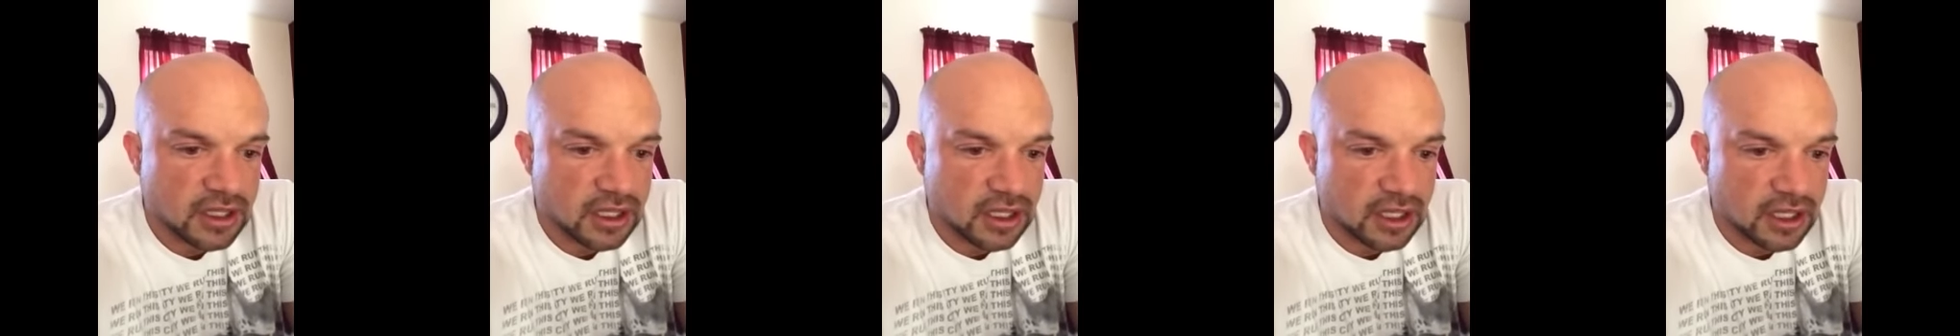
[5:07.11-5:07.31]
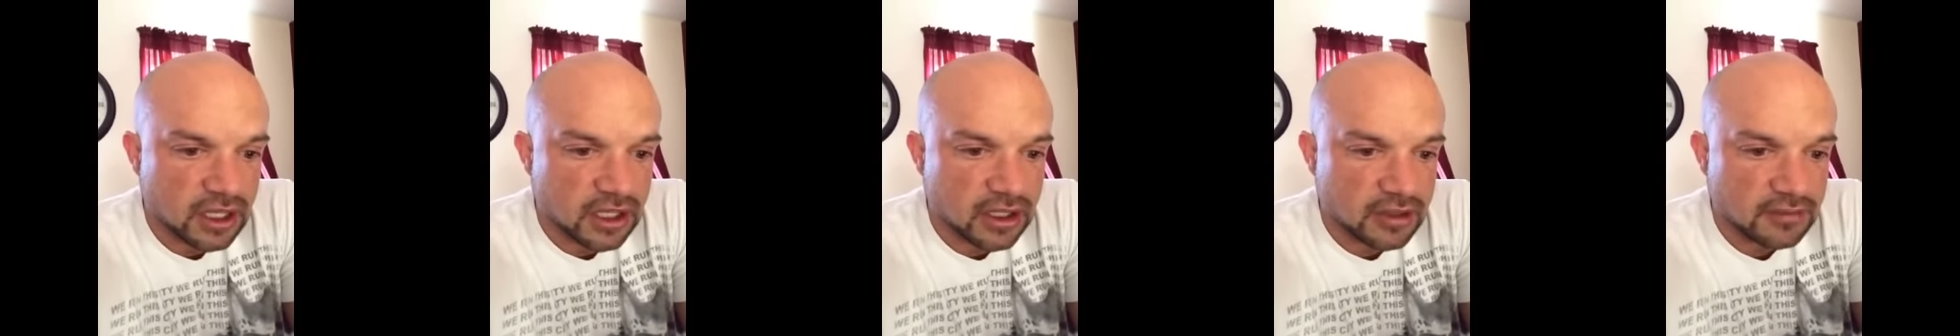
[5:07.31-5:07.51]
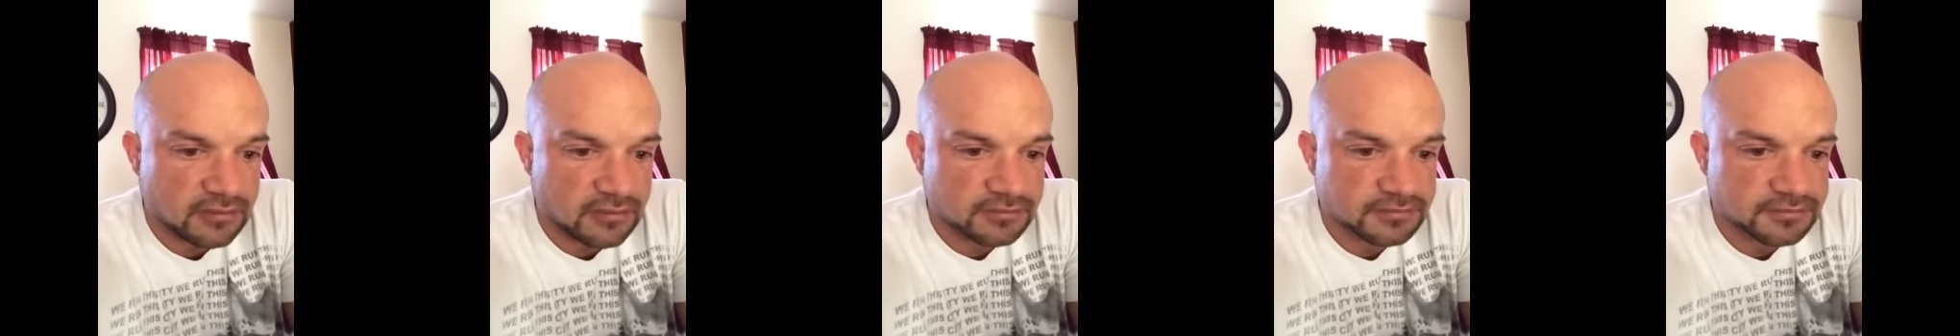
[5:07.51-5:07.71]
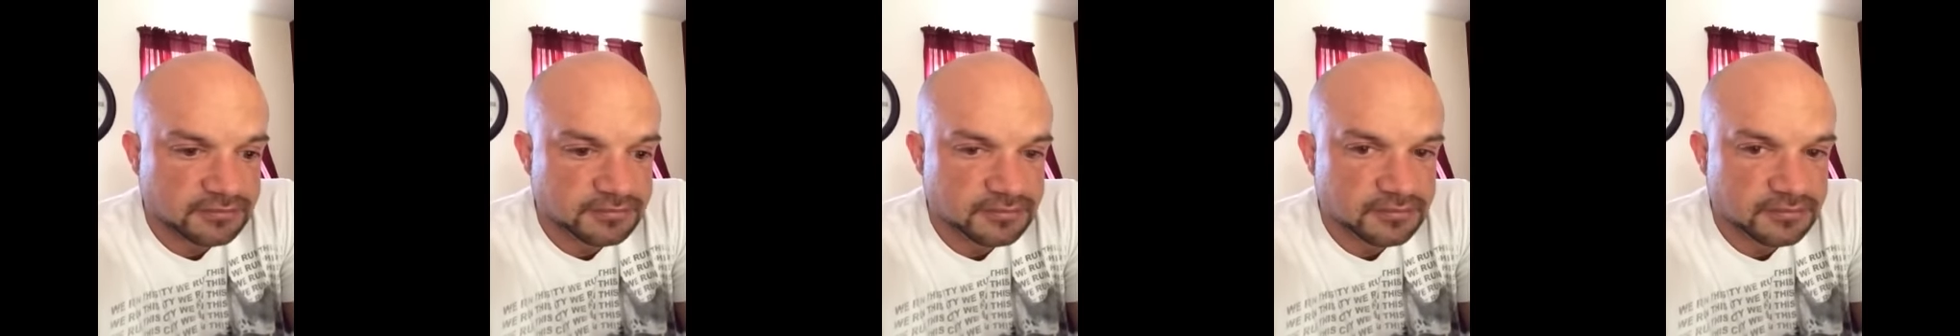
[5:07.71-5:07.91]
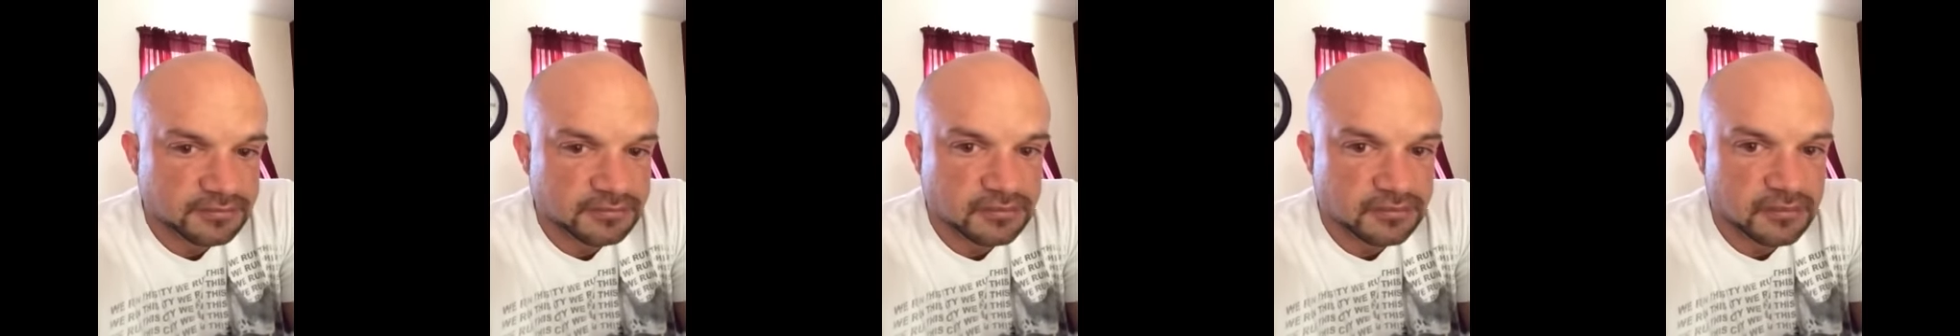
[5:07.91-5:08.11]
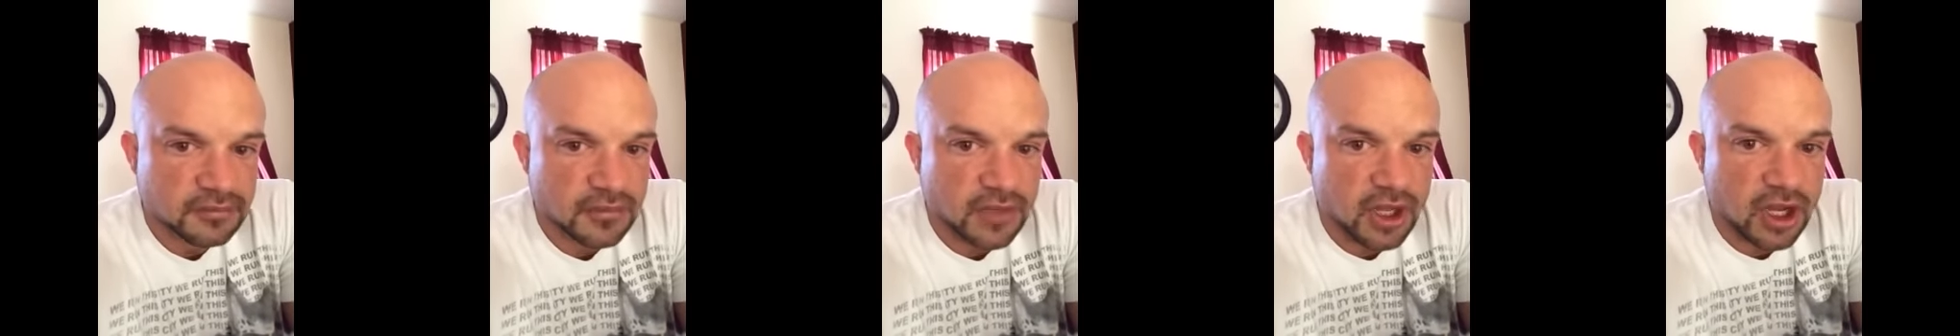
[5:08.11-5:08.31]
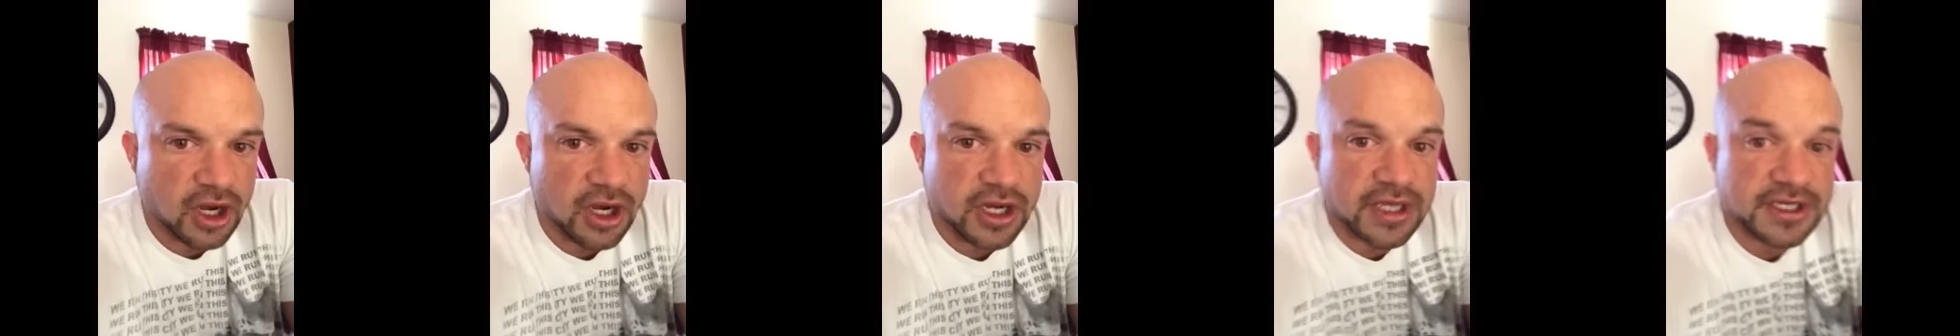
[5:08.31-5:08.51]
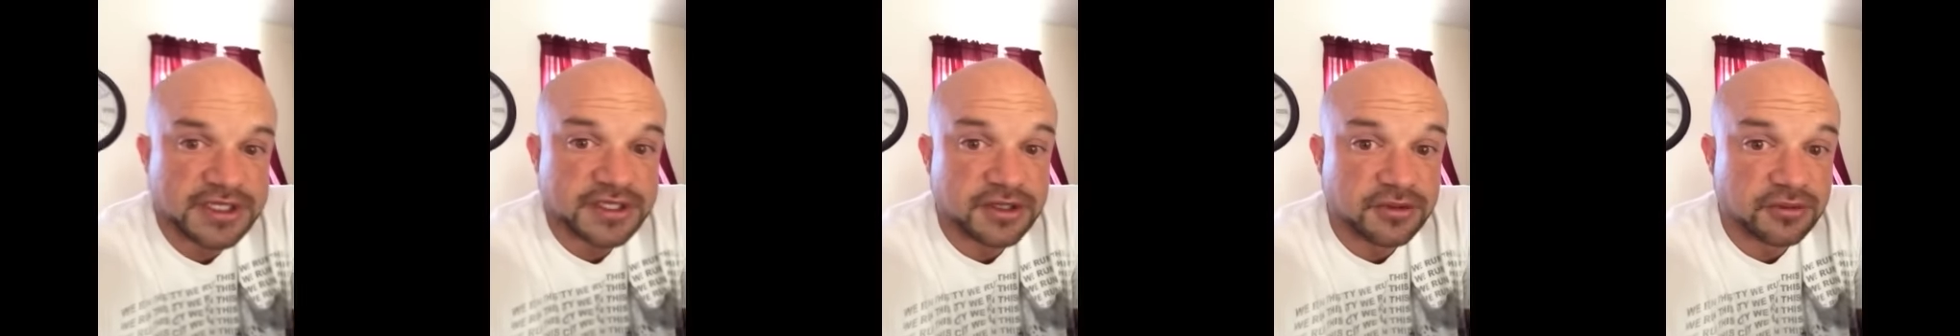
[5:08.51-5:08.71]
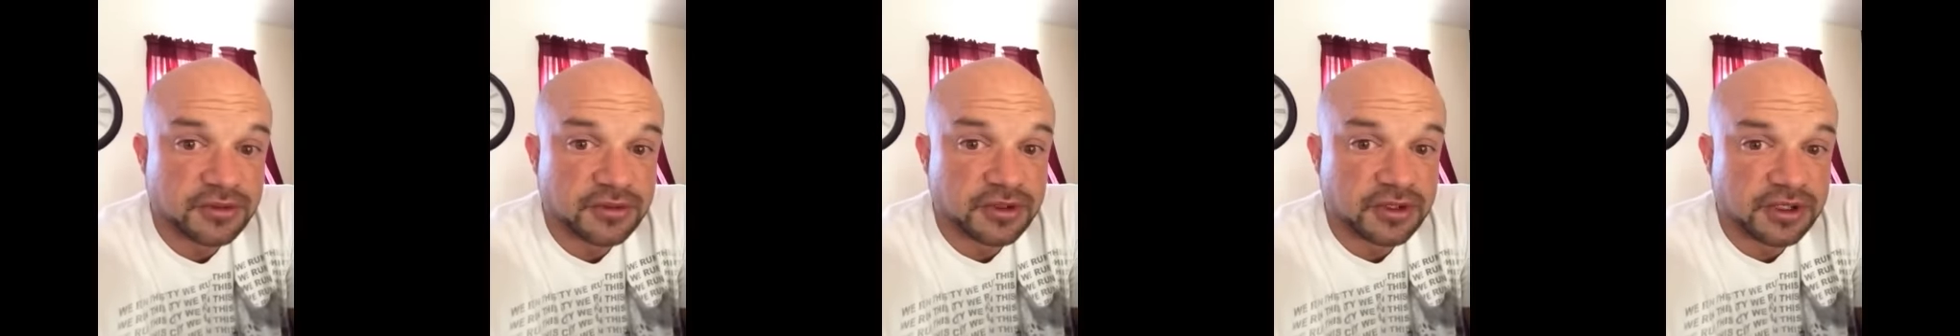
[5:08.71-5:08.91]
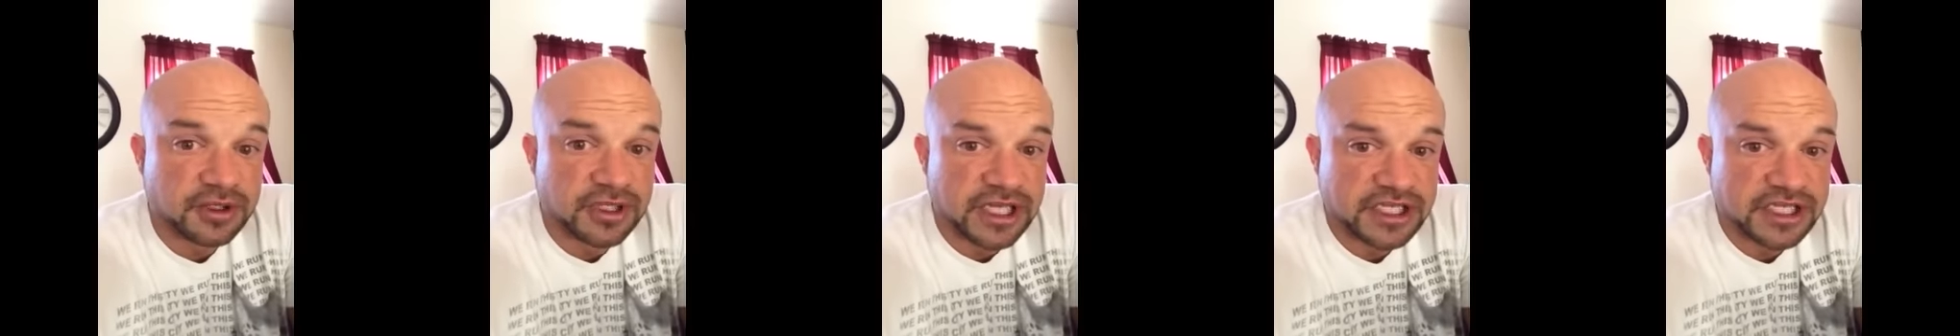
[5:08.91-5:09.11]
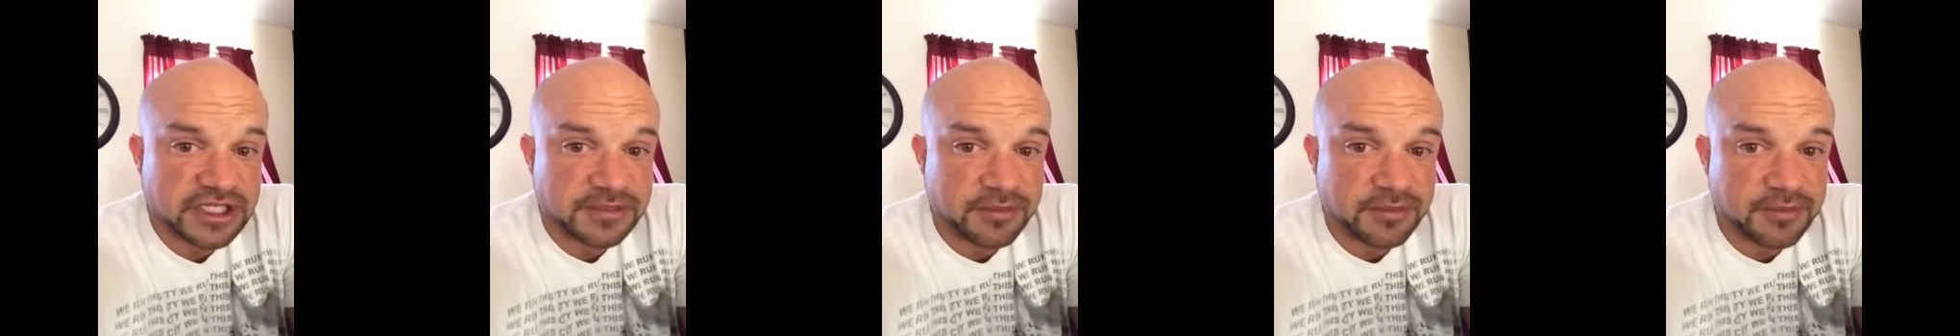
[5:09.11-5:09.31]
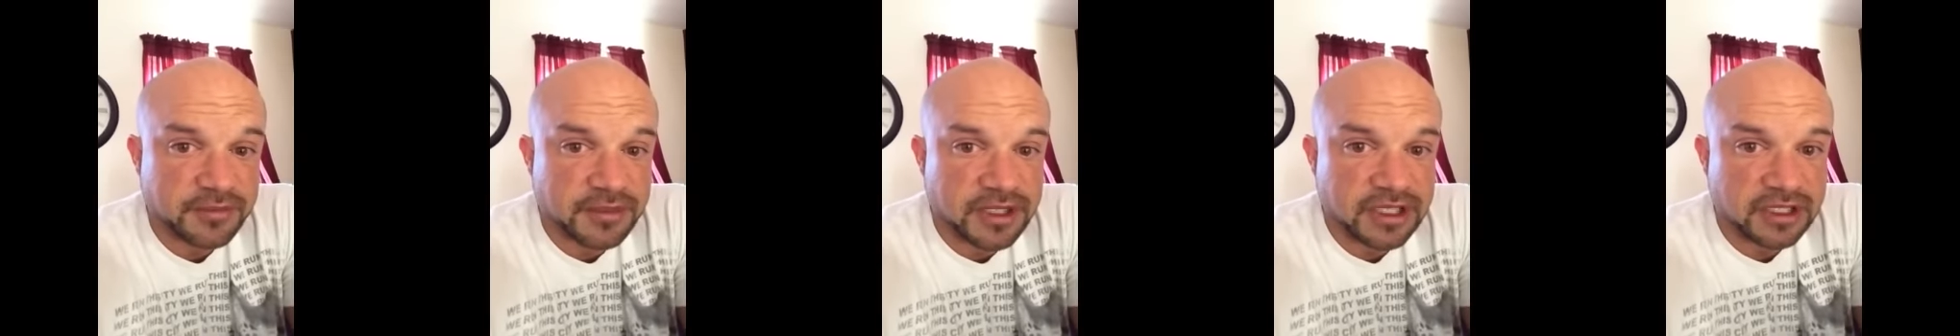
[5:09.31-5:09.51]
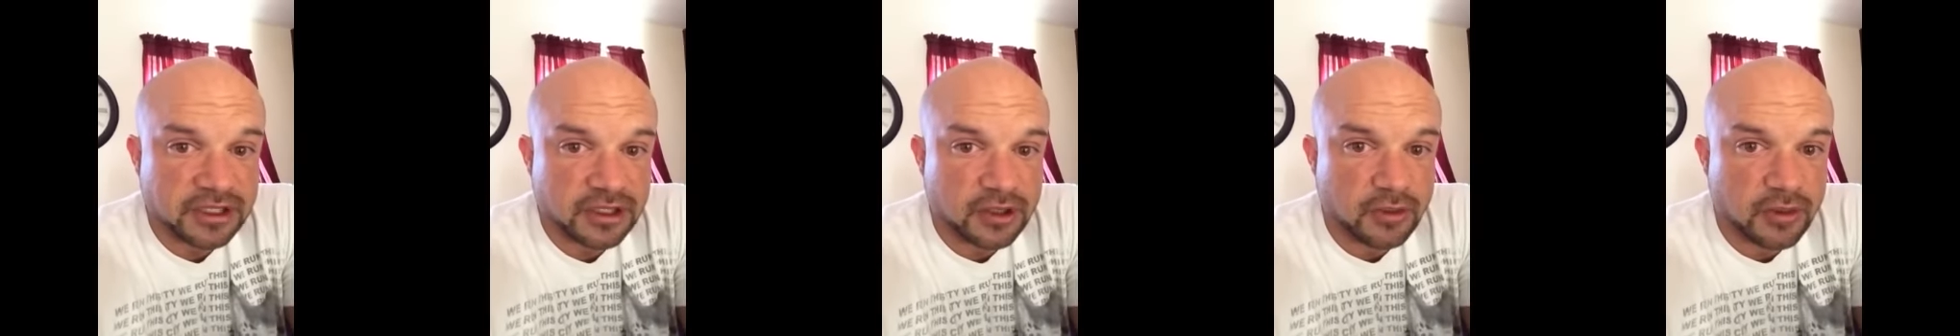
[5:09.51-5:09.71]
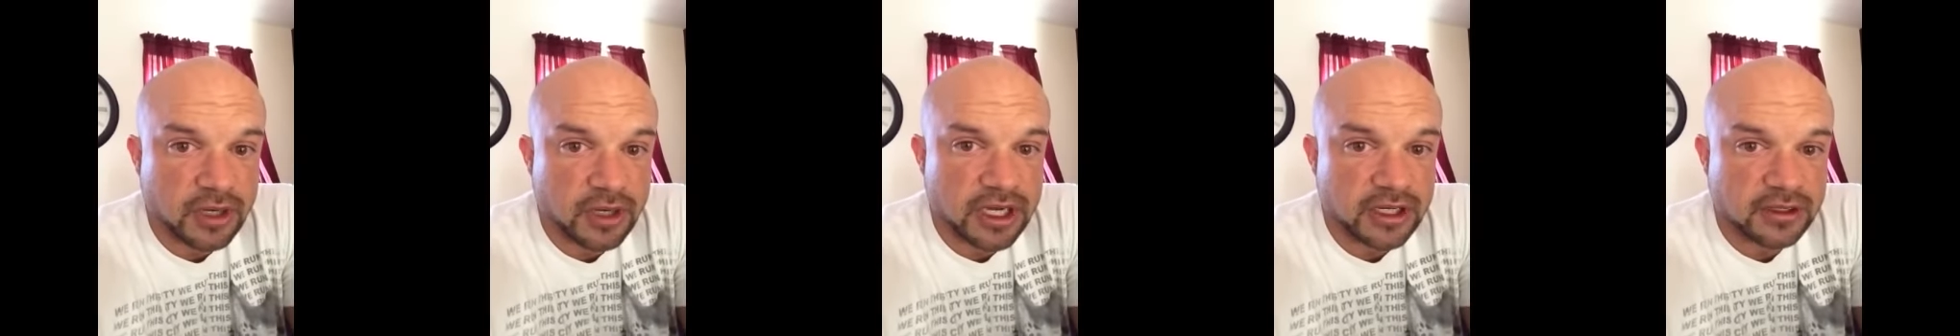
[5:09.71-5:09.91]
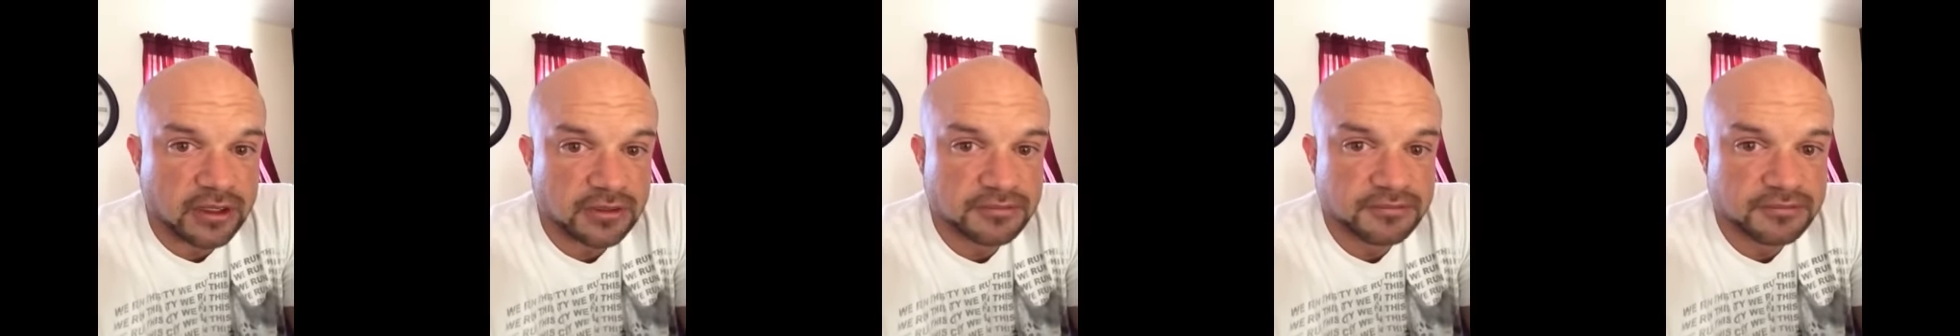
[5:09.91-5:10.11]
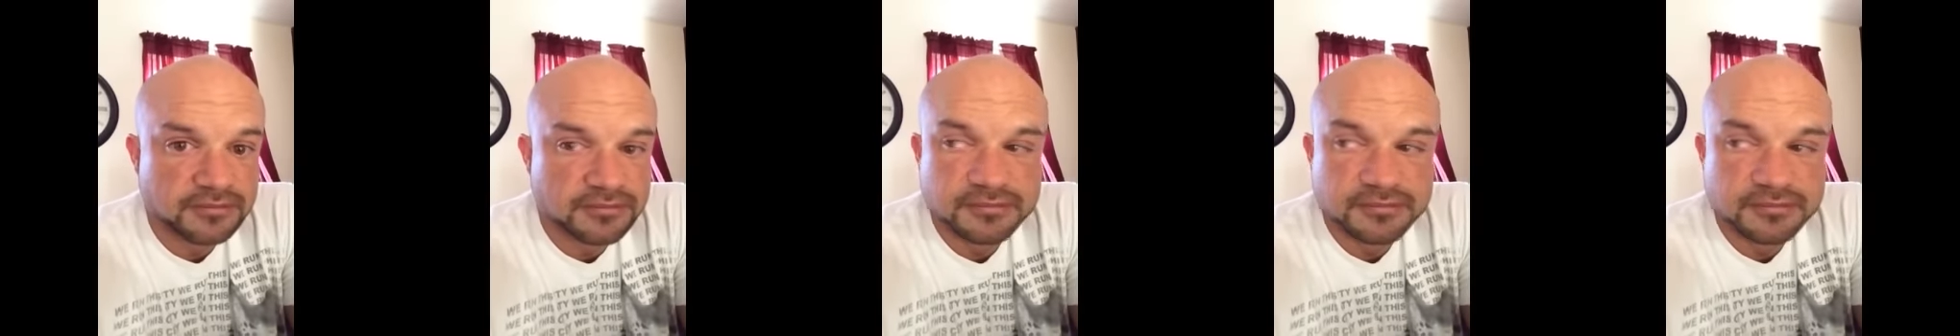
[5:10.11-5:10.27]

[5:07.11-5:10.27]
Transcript: All right, so you'll catch up with me in a little while.